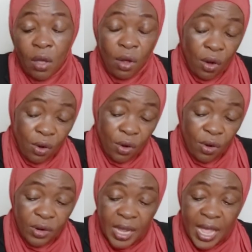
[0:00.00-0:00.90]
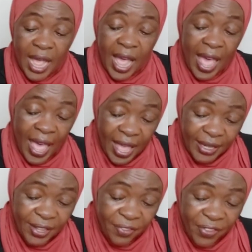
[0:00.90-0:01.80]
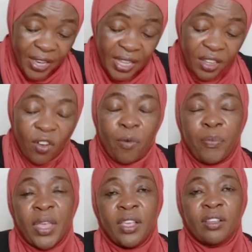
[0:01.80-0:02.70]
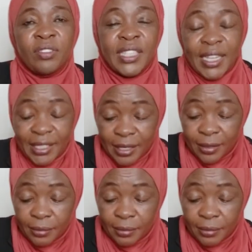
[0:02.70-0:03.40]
Or, I hate the feeling of being rejected.